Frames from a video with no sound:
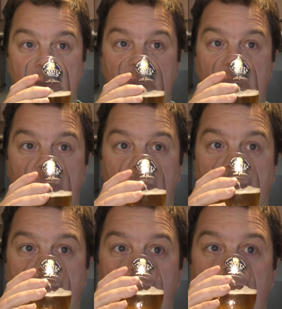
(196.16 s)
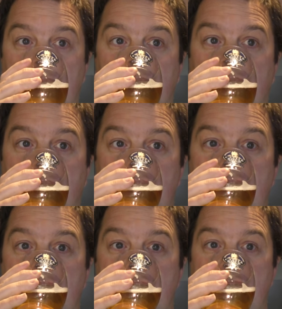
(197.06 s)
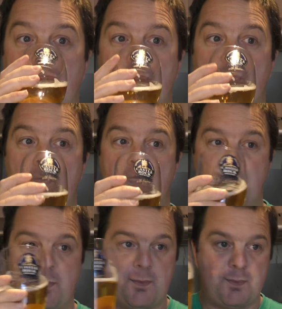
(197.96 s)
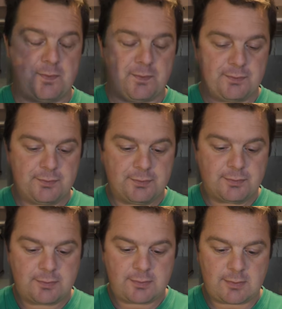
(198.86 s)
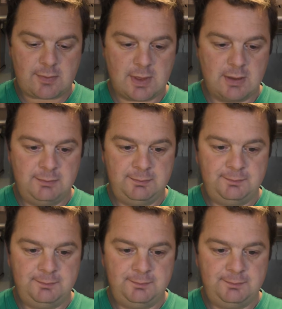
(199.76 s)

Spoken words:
No one is speaking in this clip.